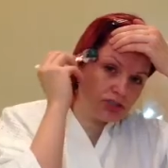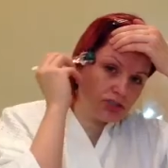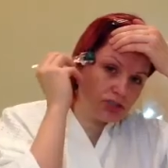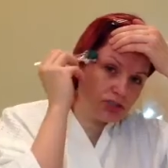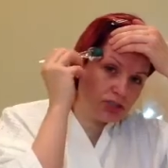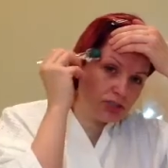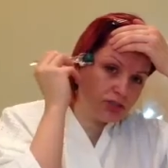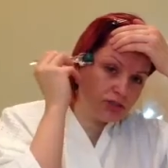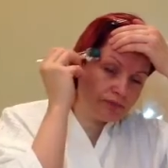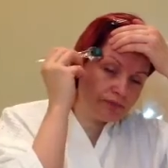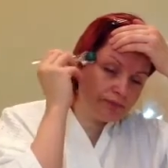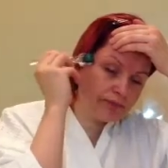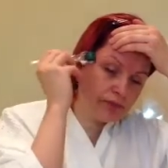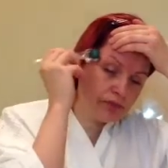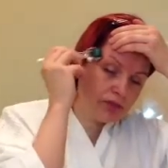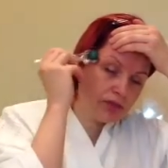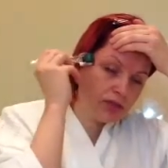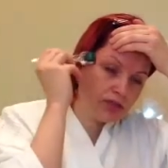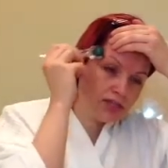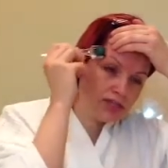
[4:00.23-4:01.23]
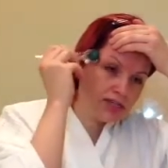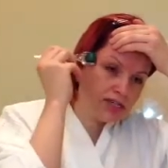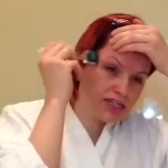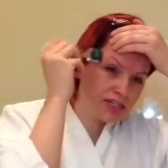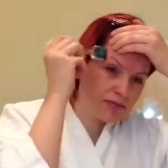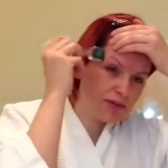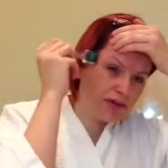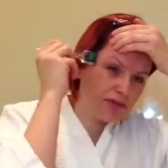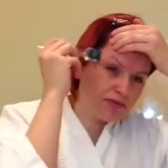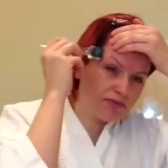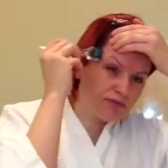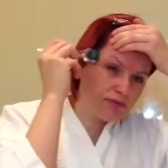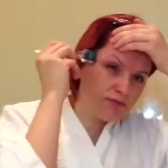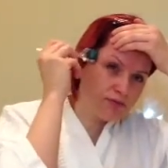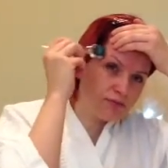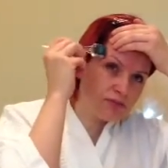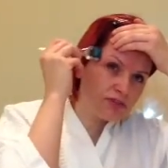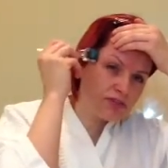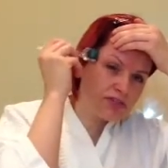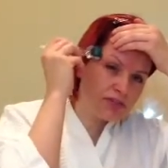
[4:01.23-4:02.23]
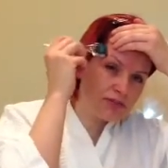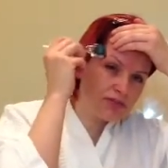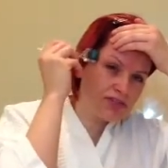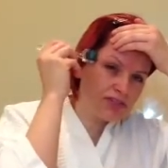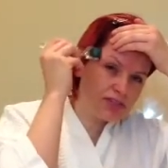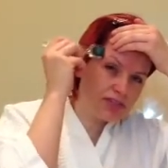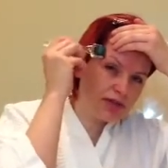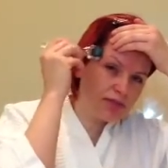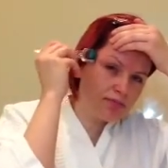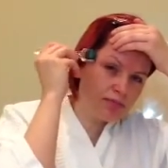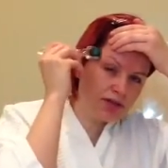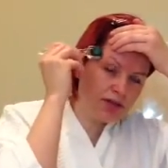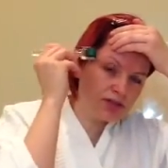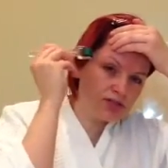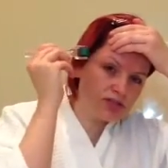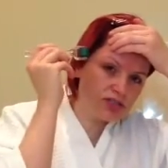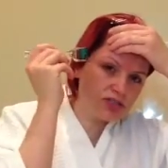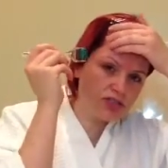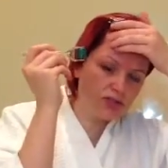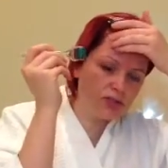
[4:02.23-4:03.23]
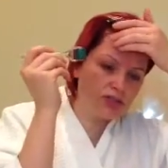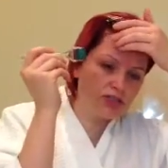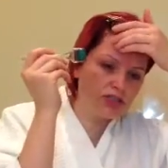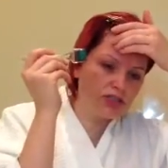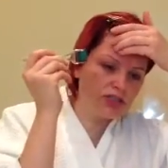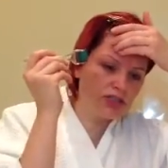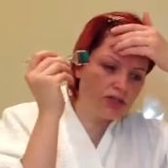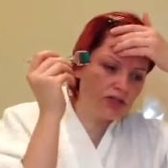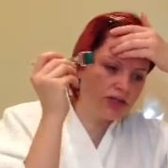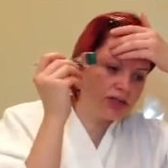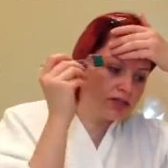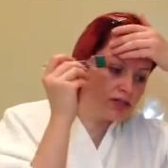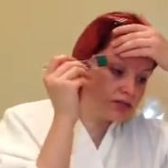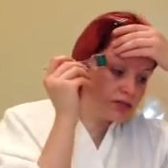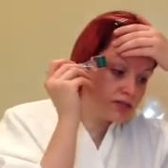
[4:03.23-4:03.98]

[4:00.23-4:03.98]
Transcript: to do. It takes about 7 to 10 minutes to do each night.